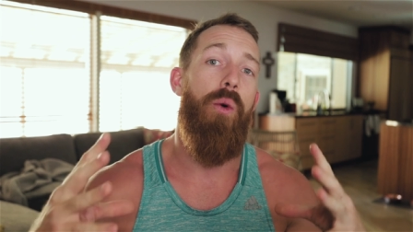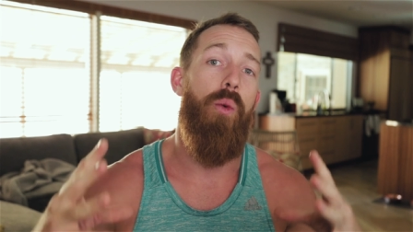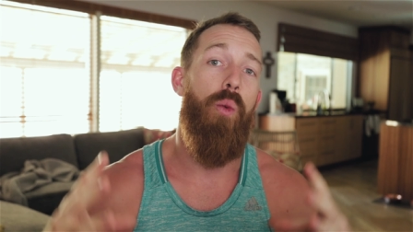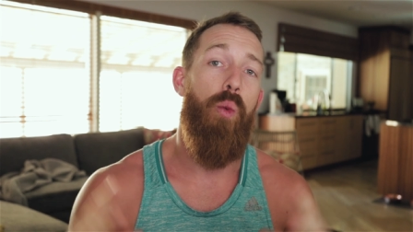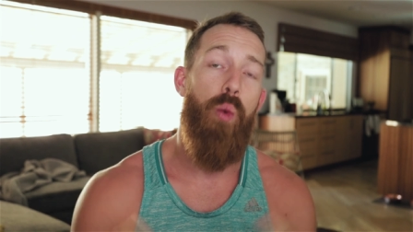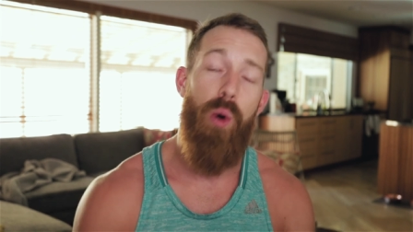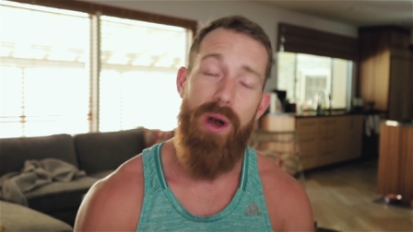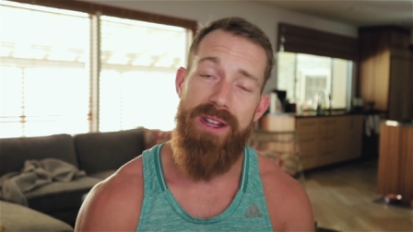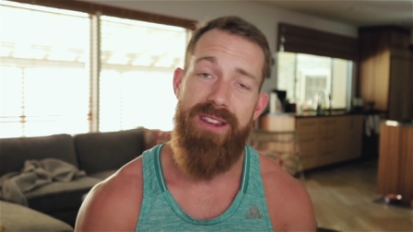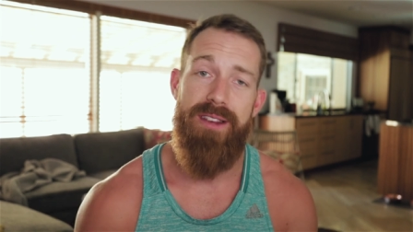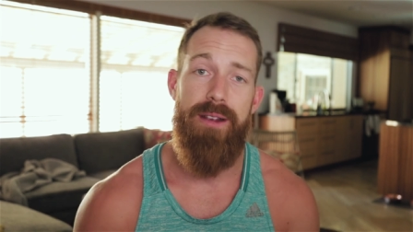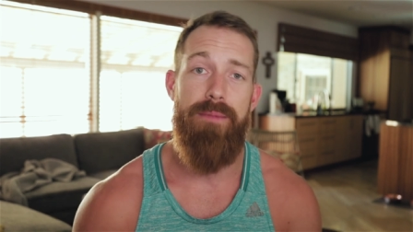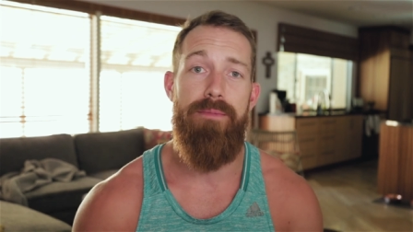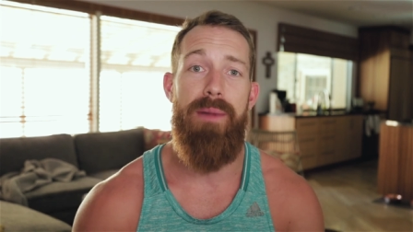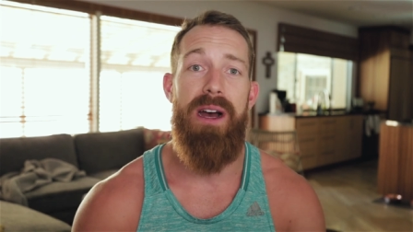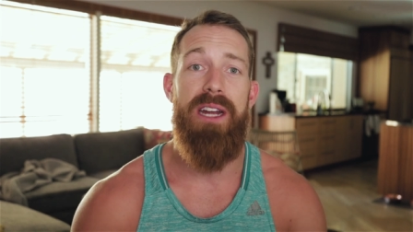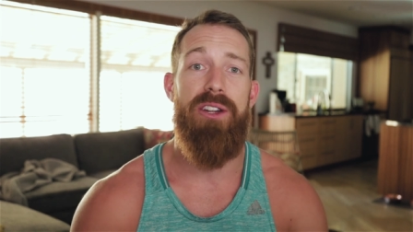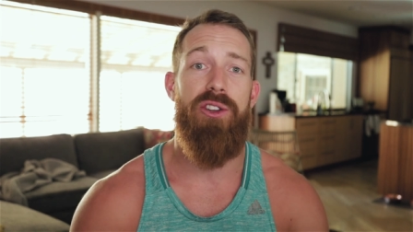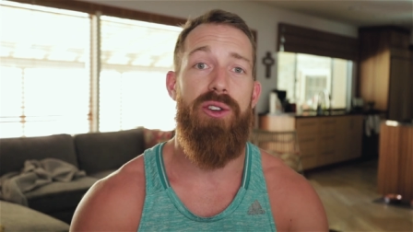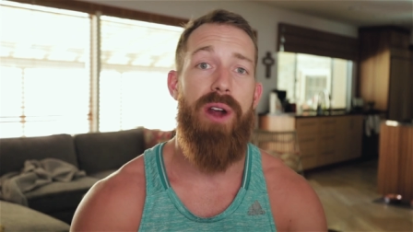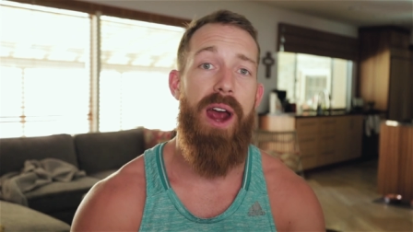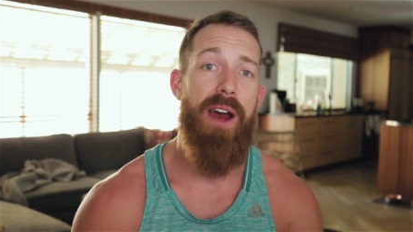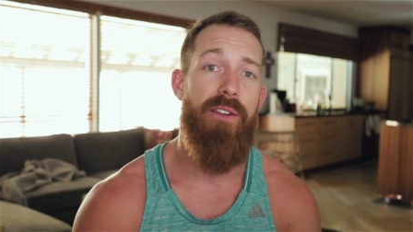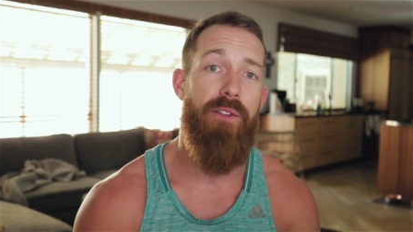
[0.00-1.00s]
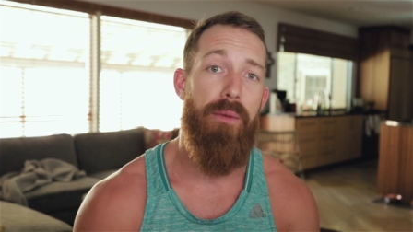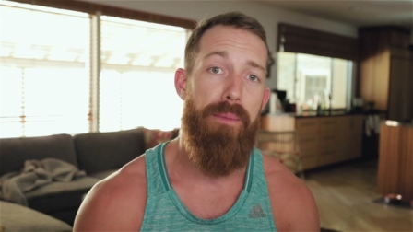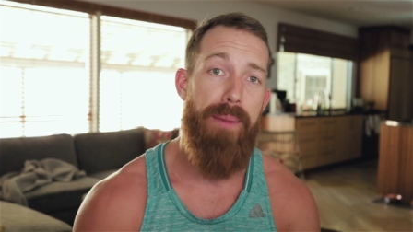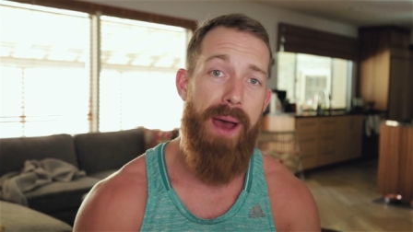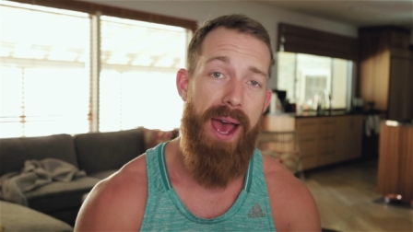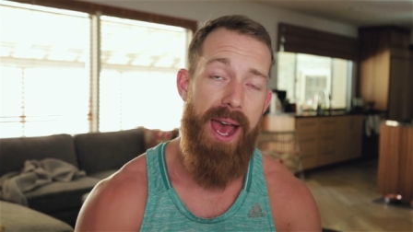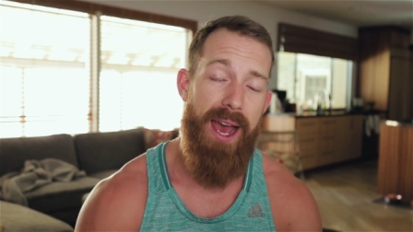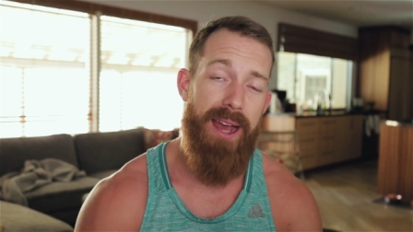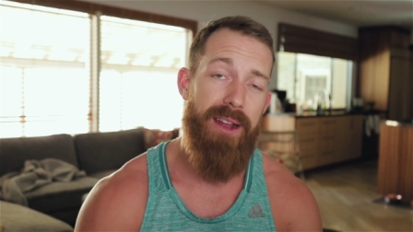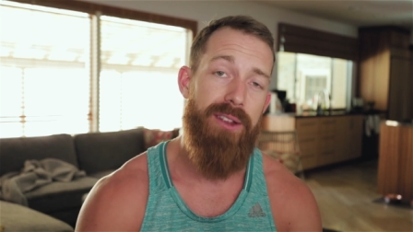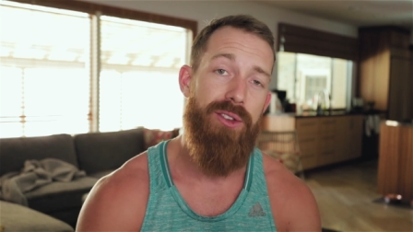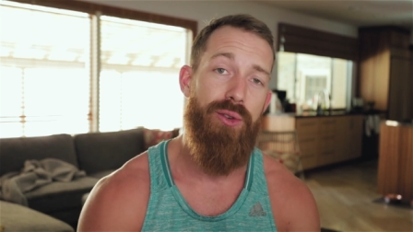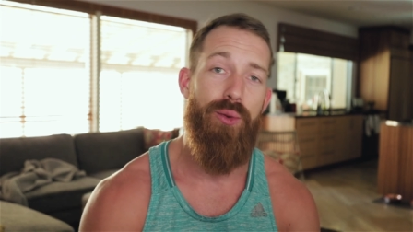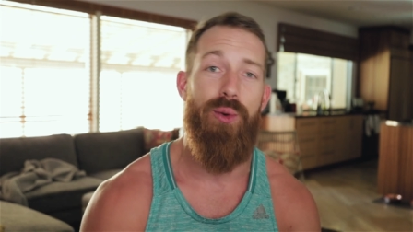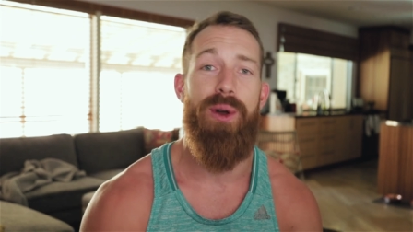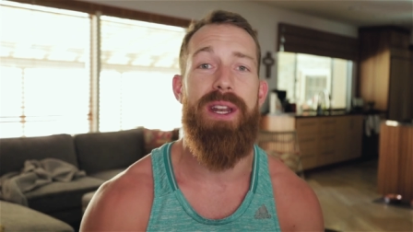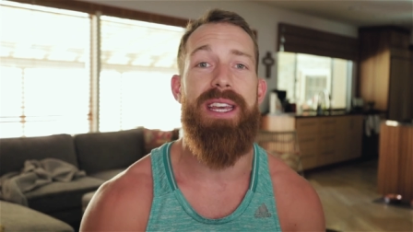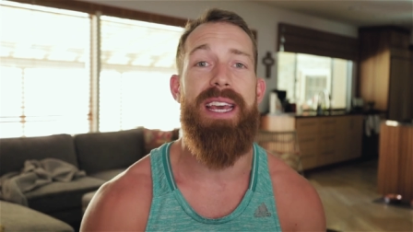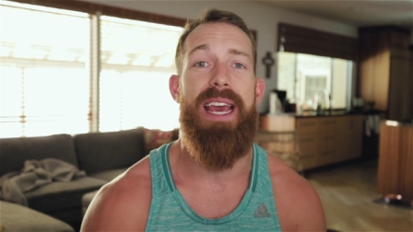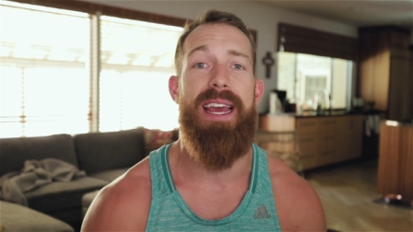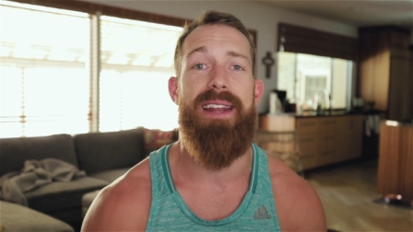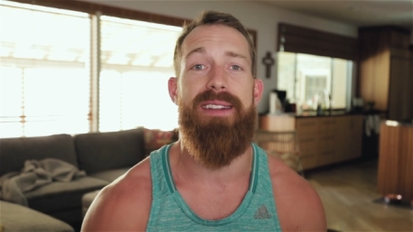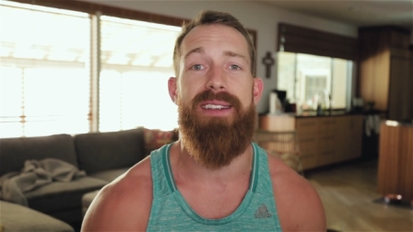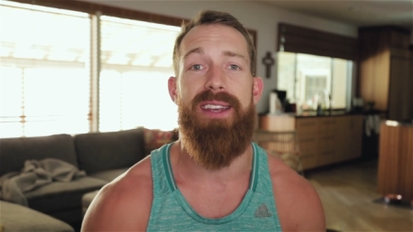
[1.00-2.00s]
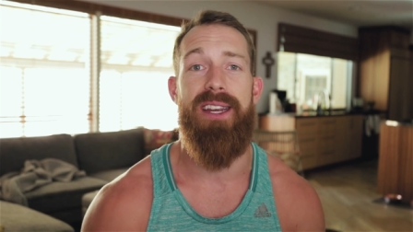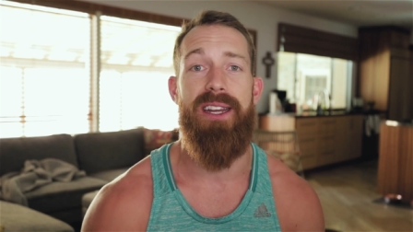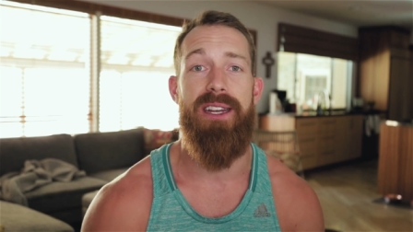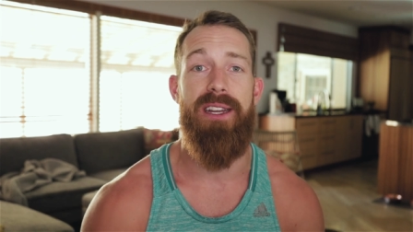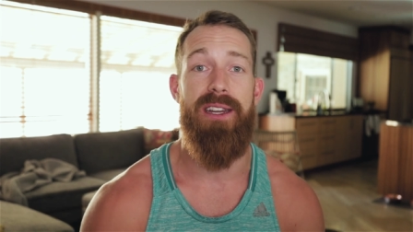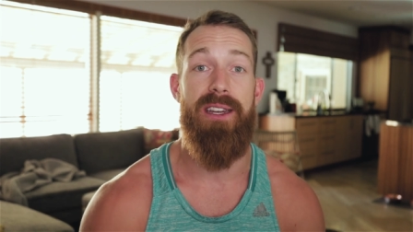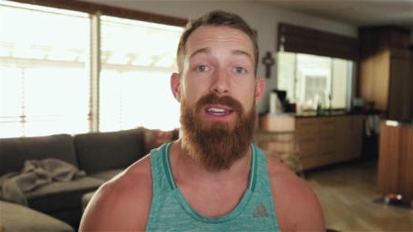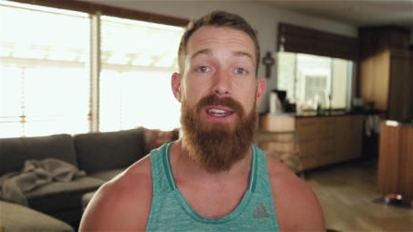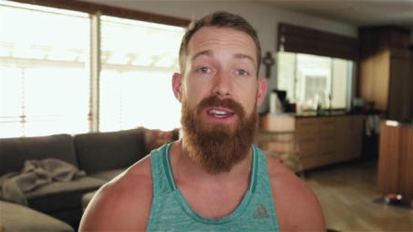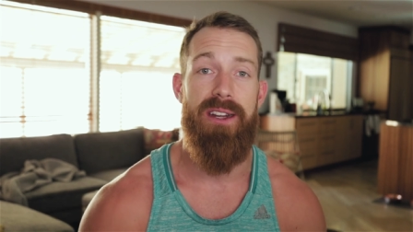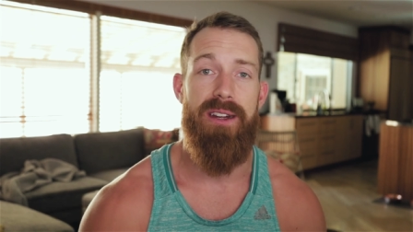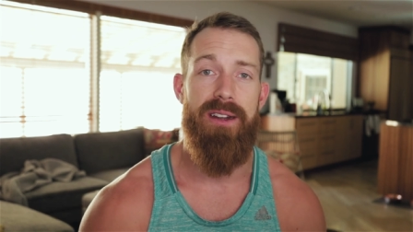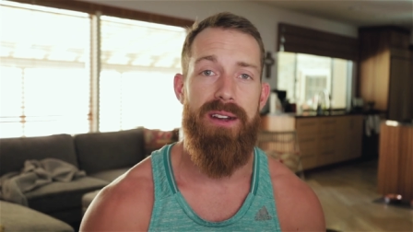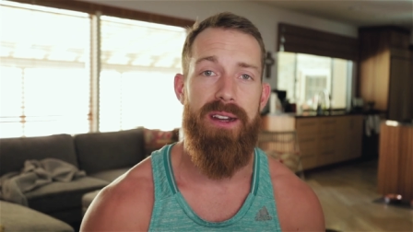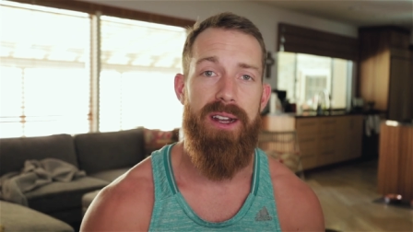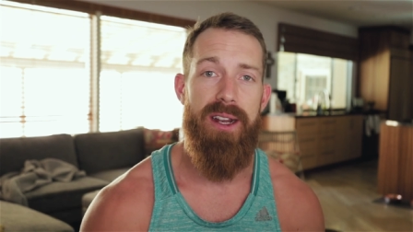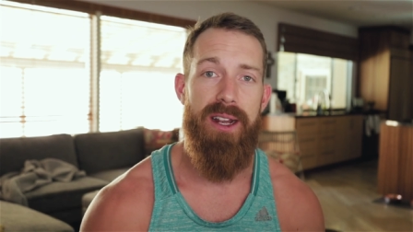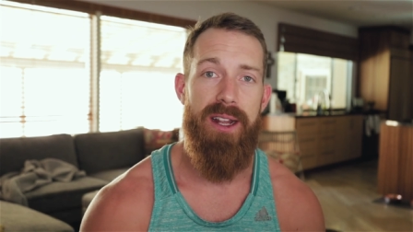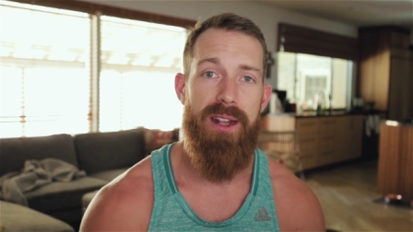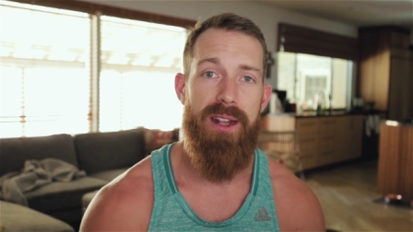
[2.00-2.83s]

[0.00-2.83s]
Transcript: what's in my travel bag 2018 edition.